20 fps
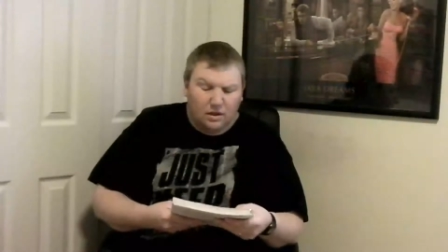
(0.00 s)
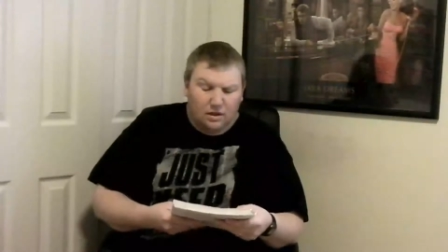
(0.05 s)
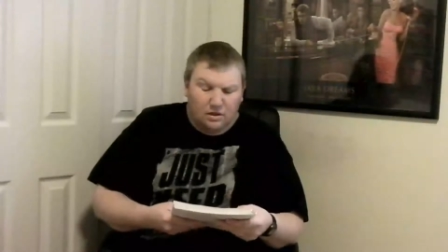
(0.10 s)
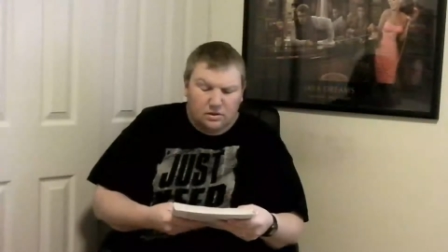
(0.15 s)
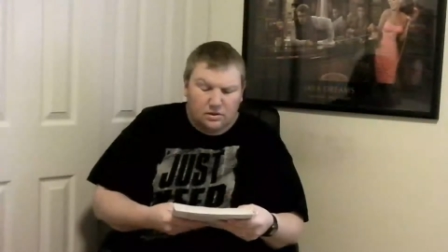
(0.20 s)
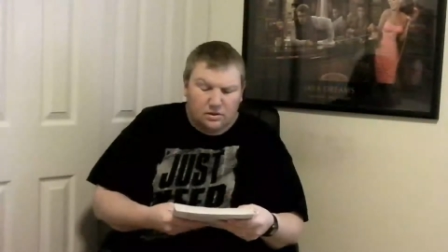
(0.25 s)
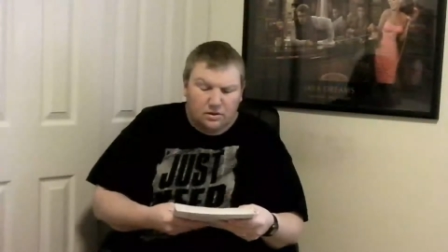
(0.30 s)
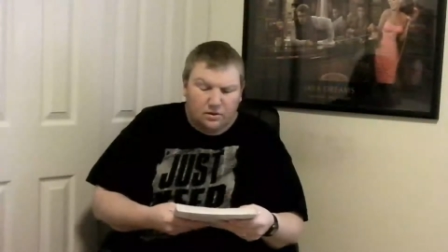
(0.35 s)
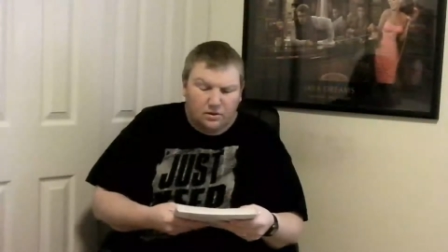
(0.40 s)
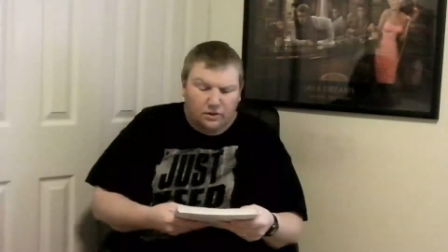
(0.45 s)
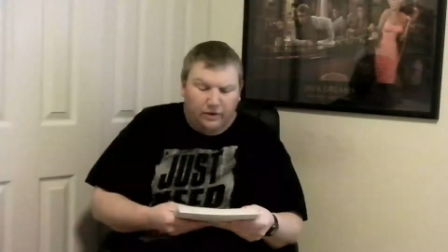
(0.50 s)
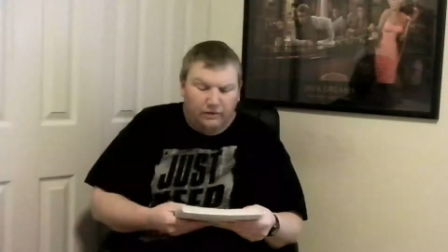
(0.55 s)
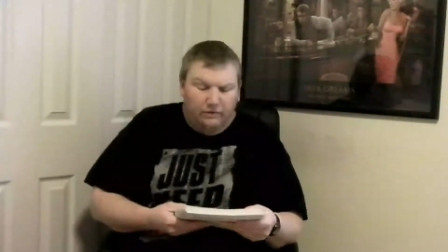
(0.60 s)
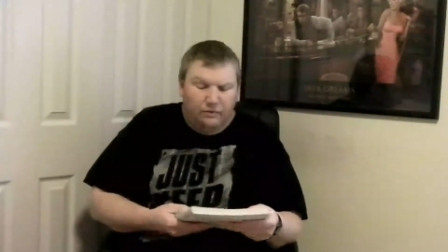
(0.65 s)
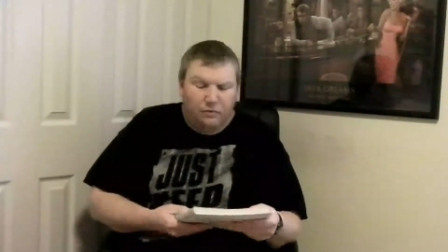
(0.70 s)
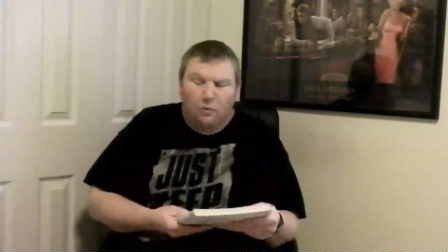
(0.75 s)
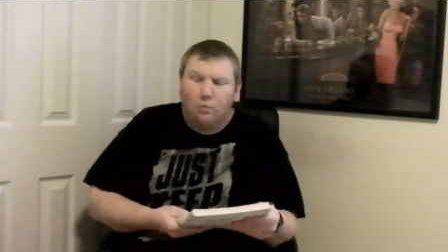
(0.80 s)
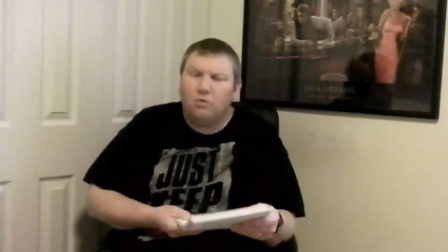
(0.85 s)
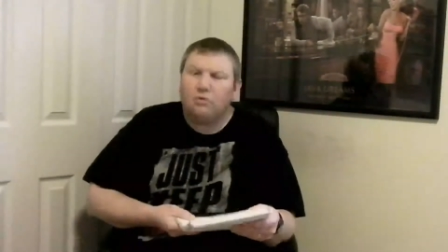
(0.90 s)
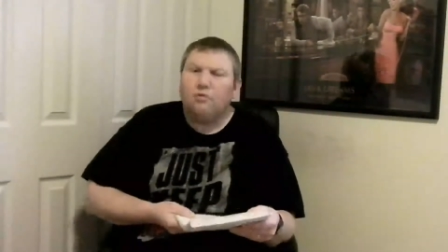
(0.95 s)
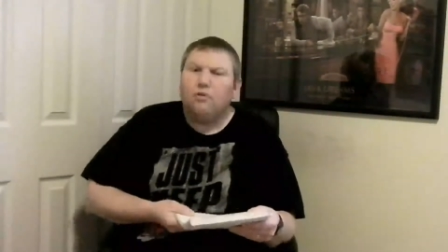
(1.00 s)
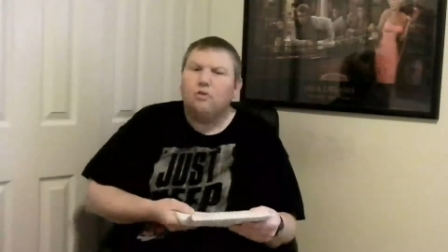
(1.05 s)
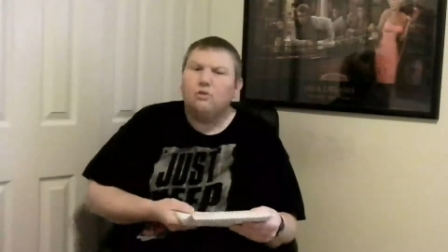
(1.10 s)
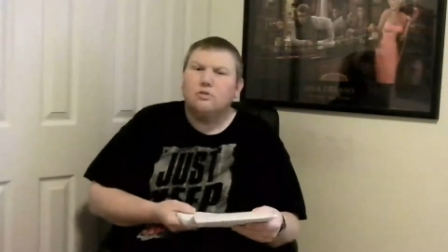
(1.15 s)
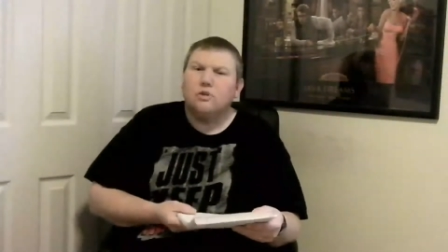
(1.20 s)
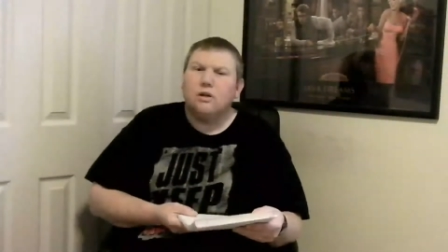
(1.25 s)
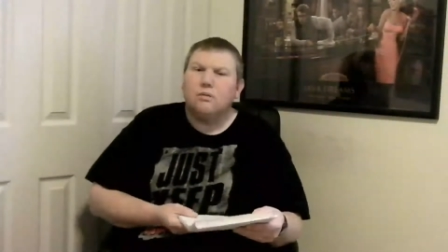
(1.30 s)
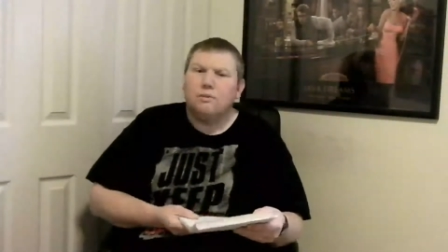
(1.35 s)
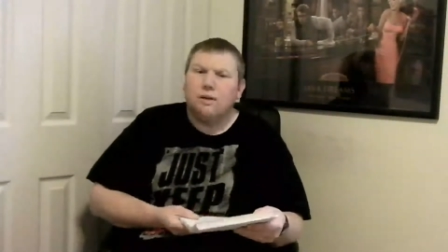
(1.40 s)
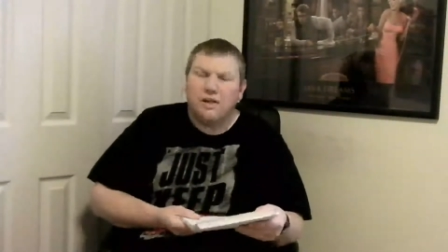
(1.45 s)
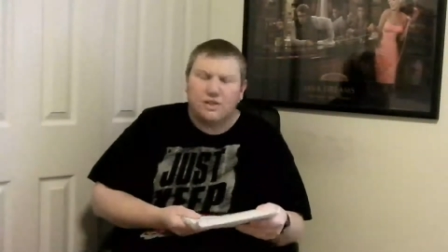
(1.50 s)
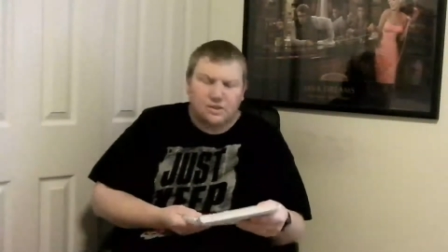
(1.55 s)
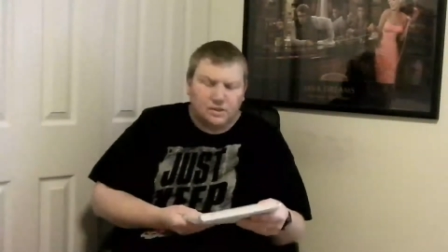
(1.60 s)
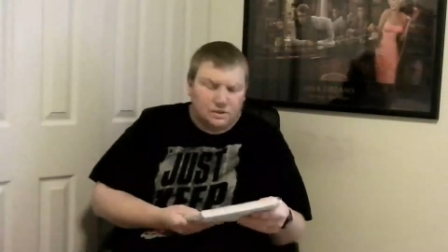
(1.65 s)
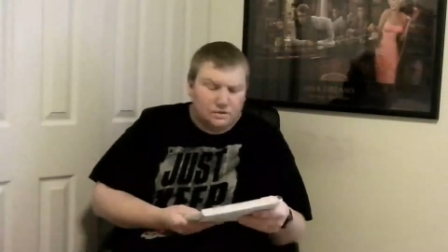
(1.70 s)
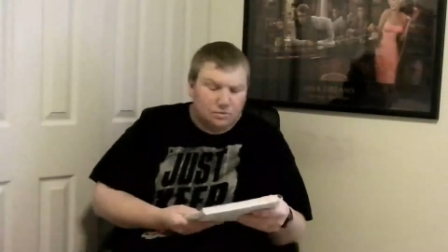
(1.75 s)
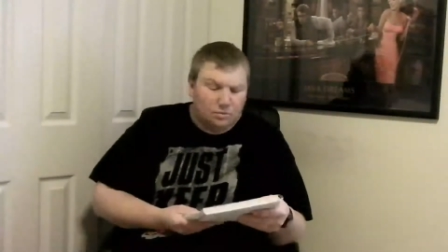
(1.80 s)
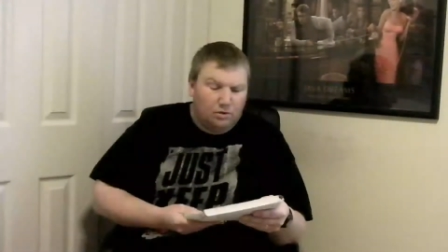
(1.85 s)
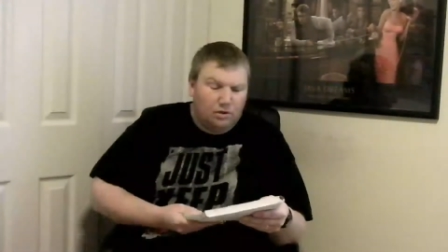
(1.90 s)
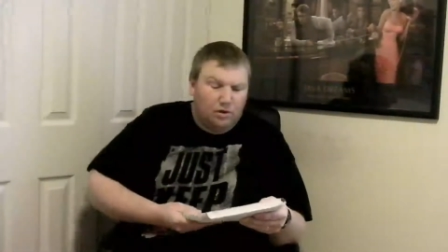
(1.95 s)
So the 4 first round
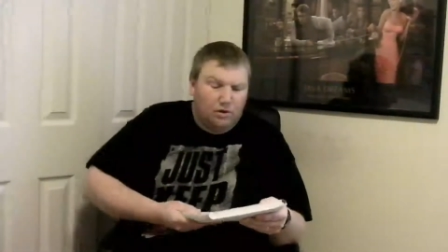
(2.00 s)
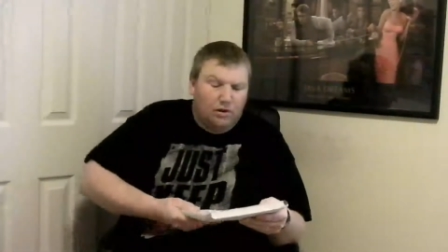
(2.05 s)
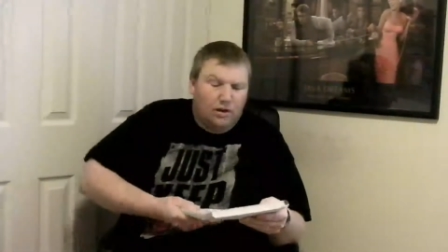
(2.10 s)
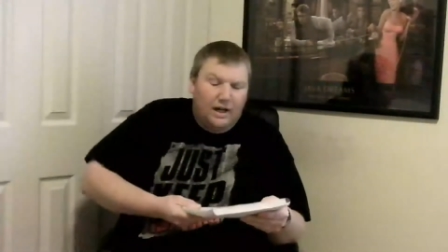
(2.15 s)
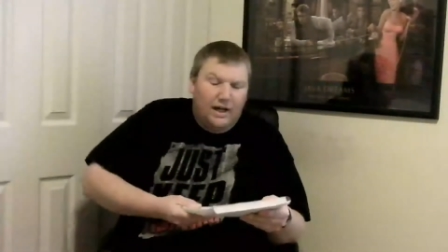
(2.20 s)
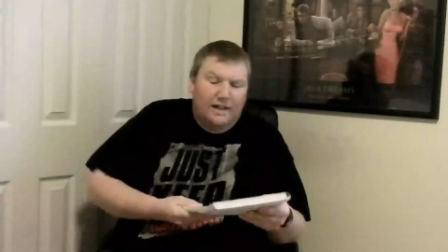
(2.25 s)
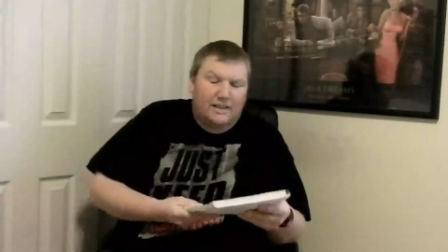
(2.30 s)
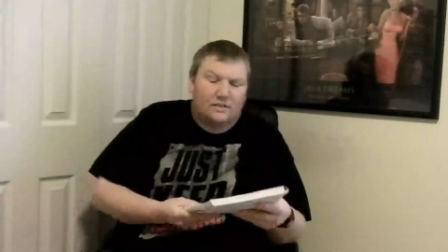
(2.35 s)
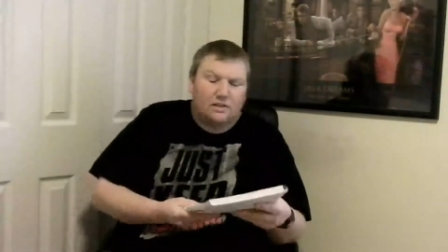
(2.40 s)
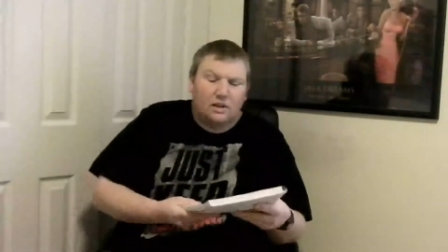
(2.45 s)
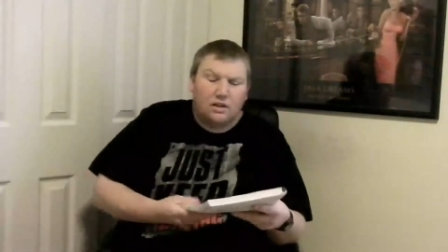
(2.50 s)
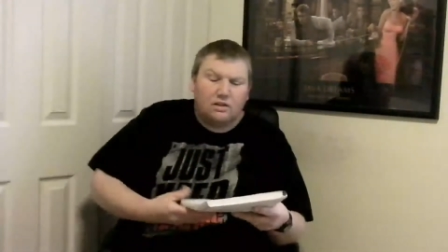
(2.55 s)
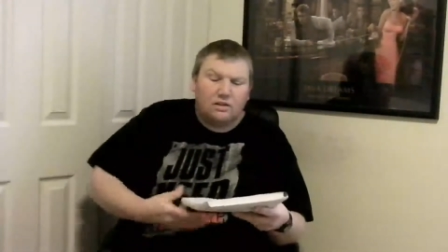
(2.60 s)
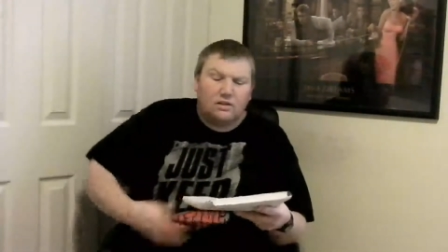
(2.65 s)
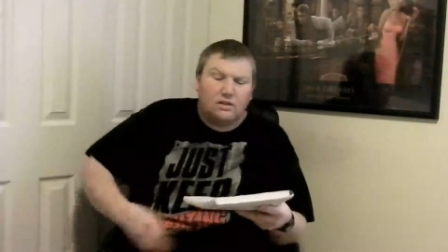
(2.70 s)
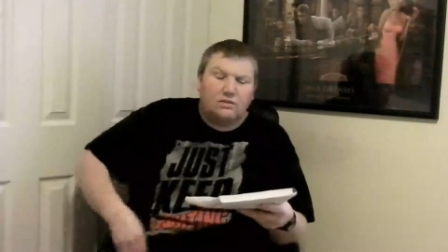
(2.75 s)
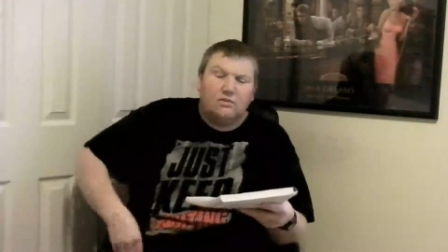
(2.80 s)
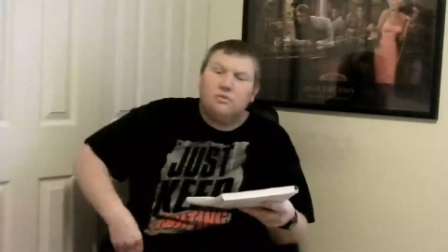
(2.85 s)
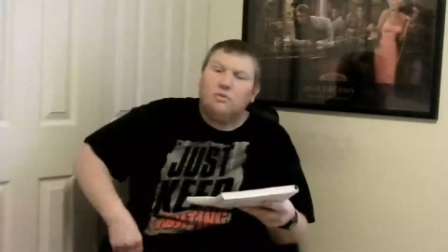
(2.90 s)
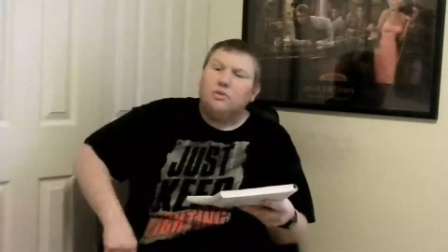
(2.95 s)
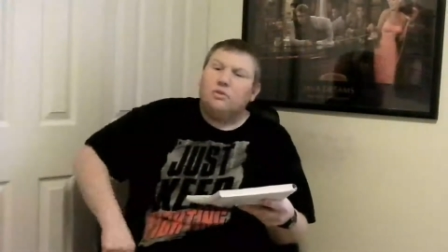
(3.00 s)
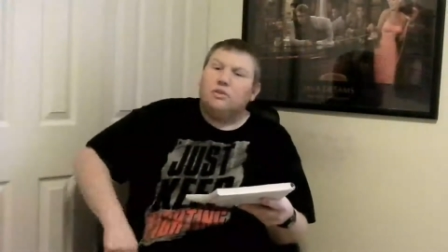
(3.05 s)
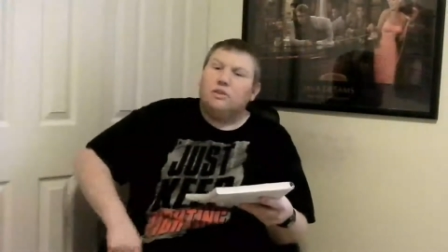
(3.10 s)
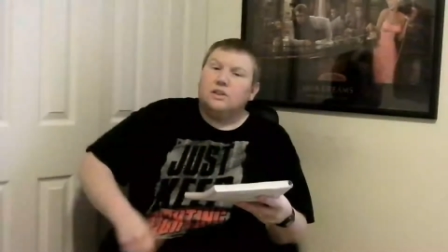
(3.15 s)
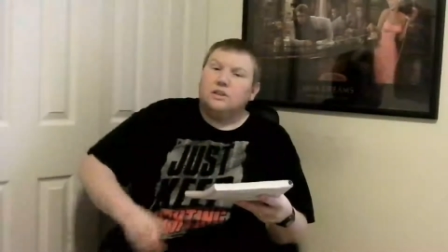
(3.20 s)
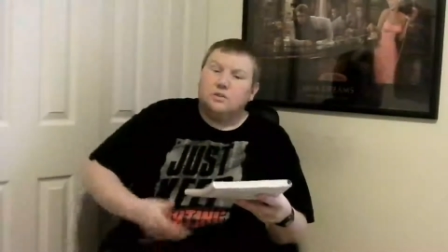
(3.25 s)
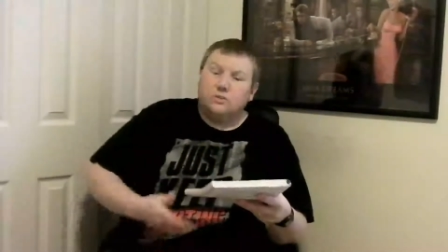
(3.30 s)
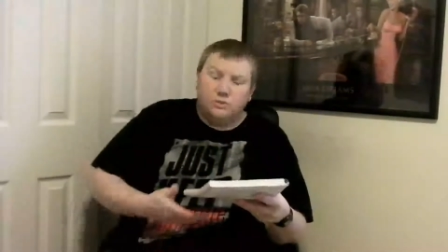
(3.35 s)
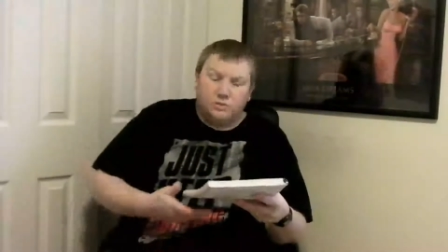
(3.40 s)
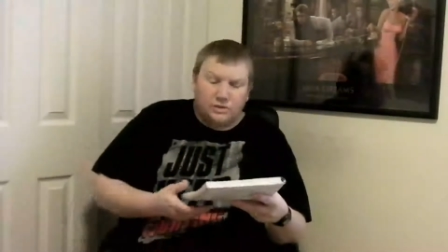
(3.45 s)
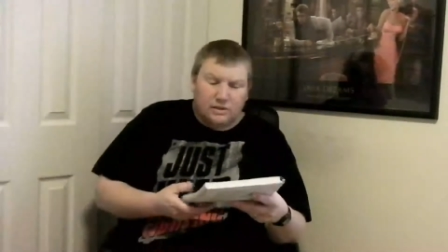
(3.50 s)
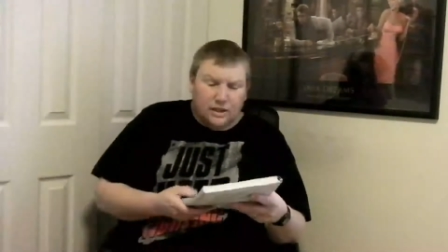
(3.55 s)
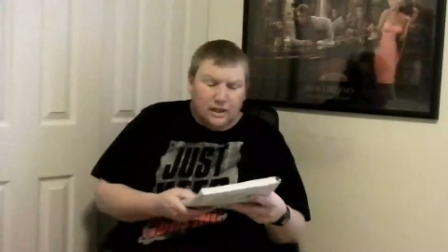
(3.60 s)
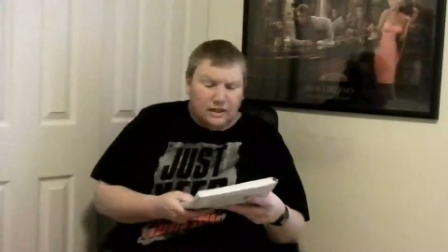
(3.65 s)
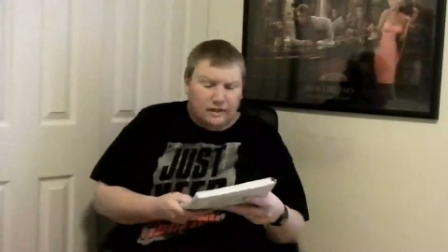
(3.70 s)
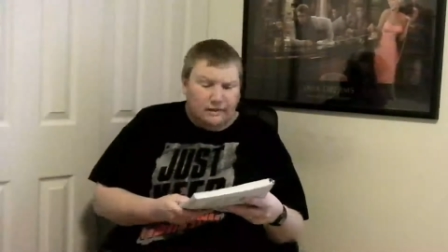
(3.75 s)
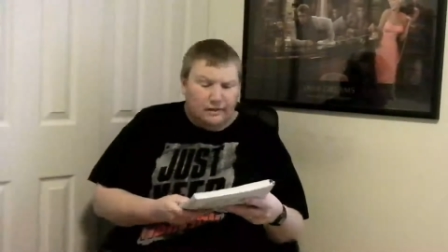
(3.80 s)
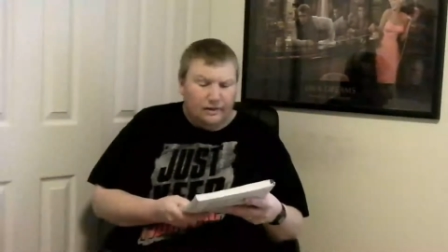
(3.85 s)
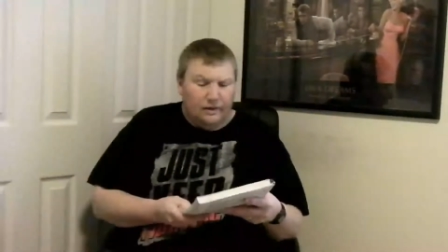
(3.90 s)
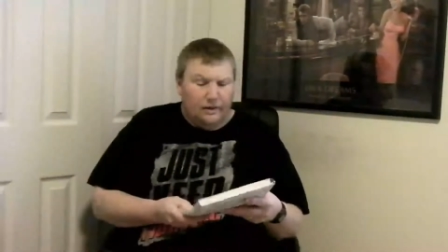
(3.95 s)
matches were Ace Austin versus Suicide,